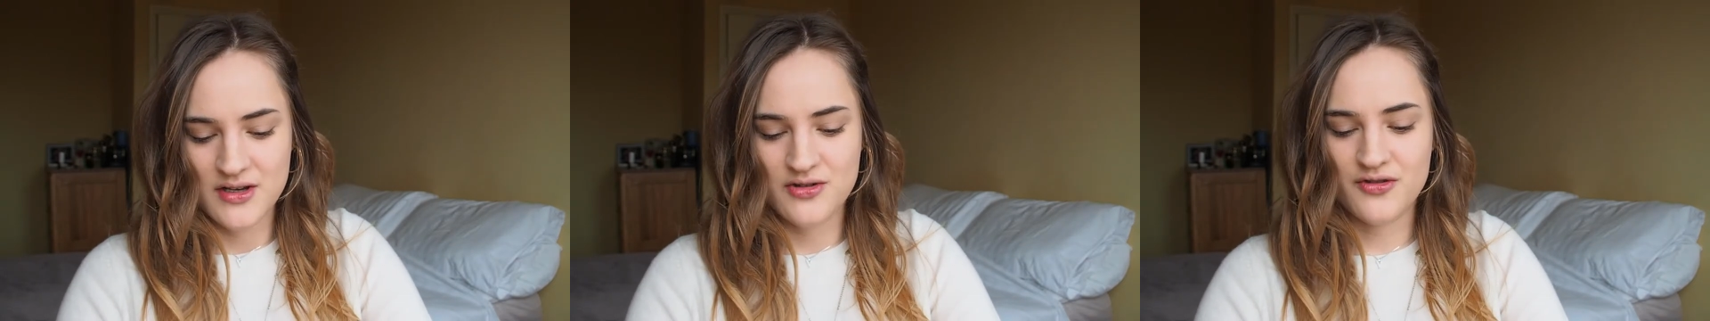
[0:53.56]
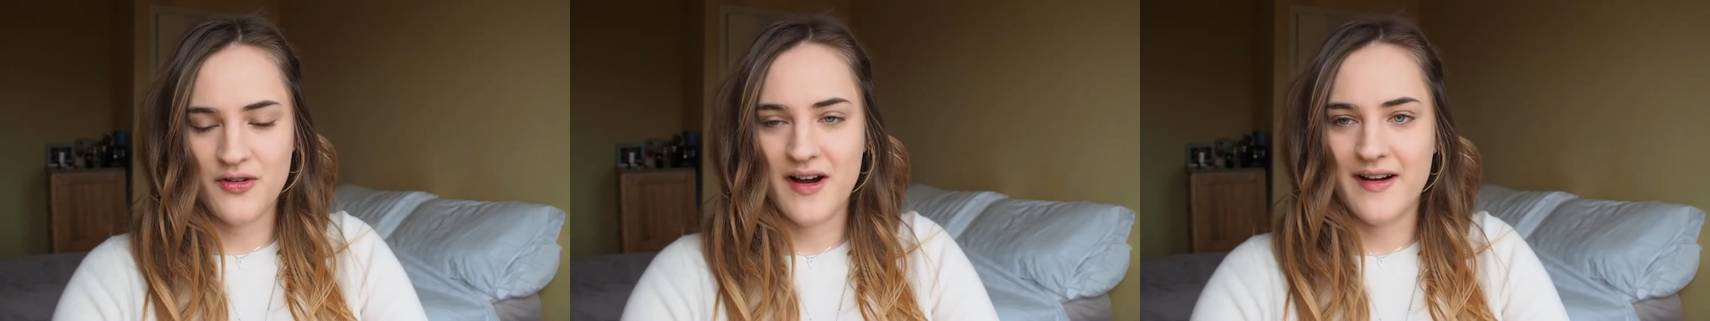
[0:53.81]

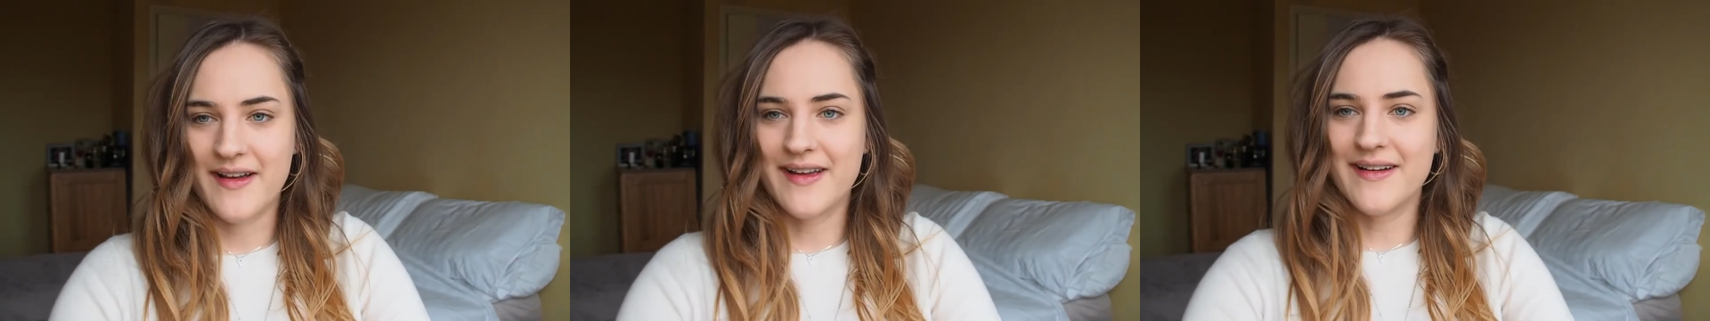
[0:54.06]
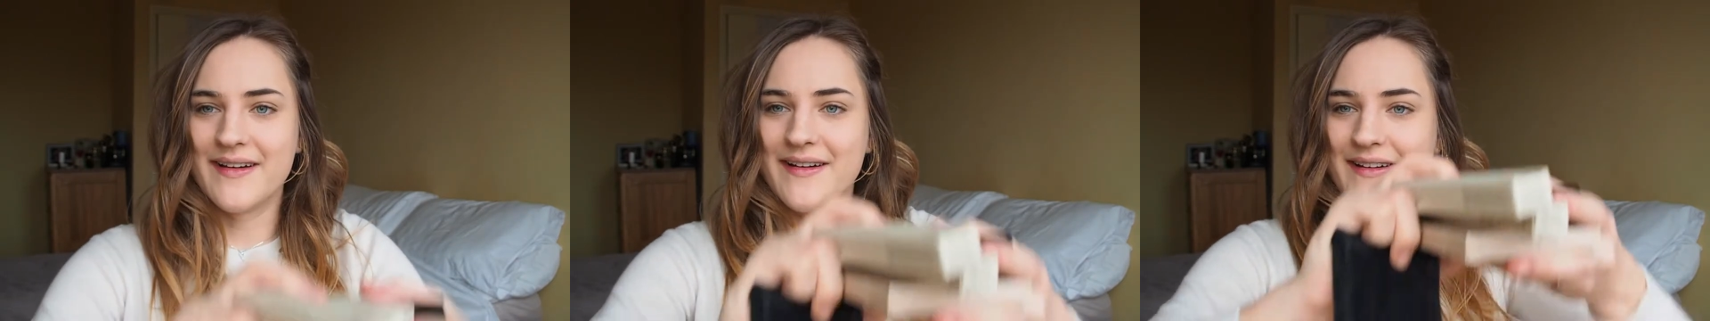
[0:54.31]

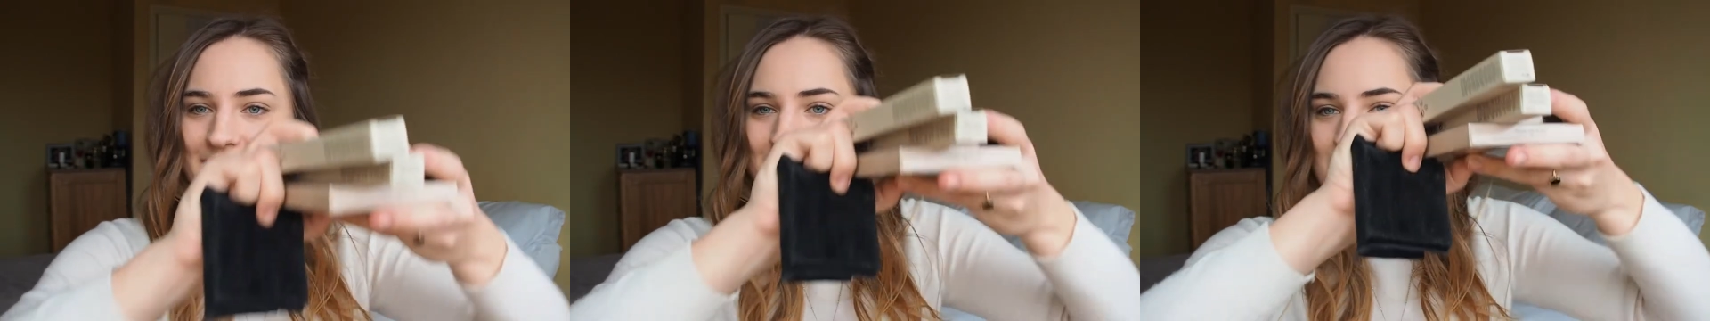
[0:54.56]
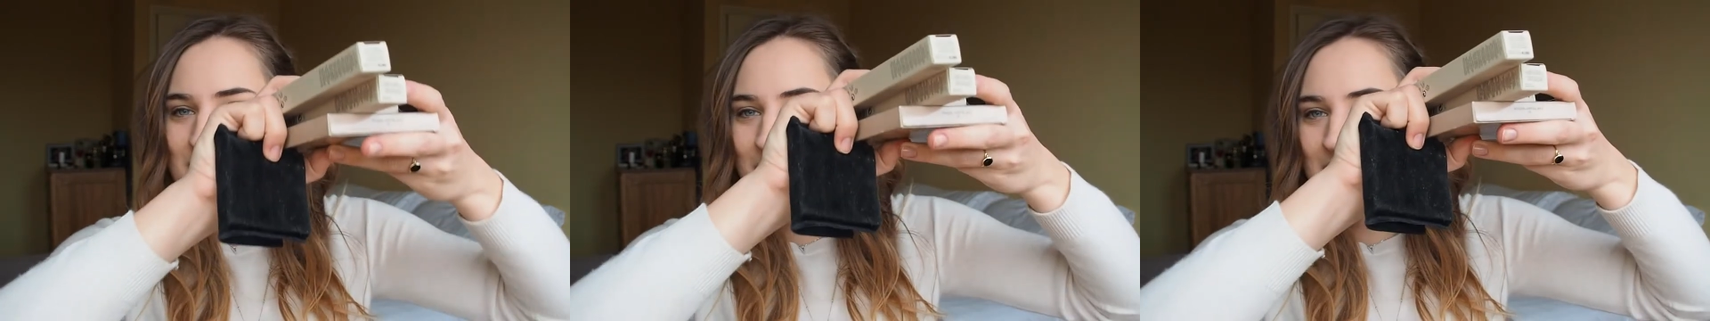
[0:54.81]
try uh,
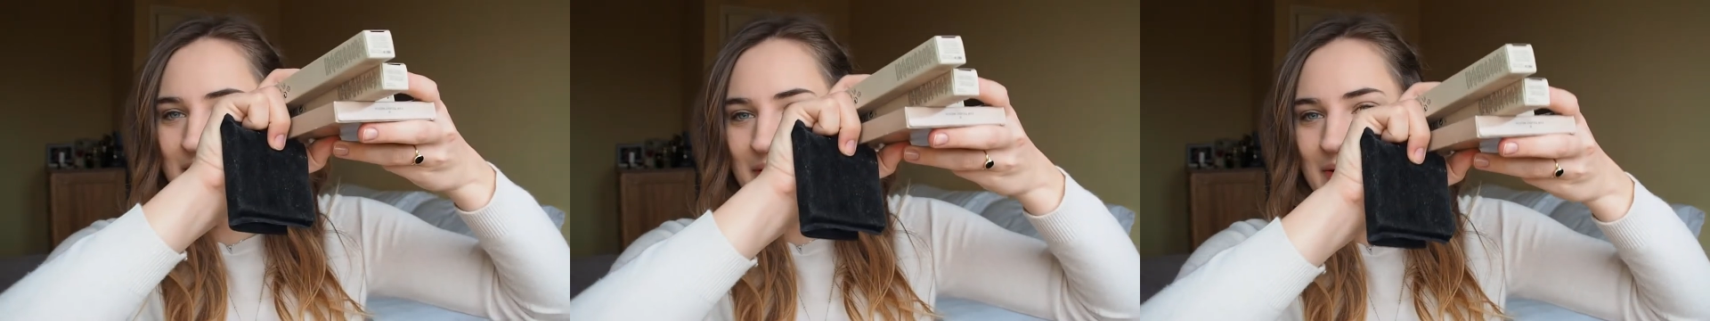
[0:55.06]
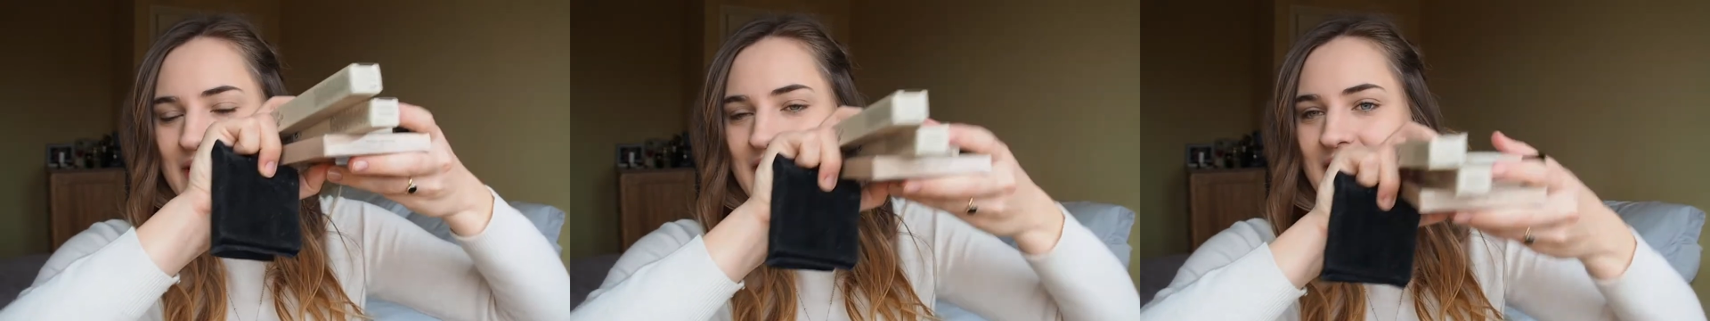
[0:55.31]
to show you.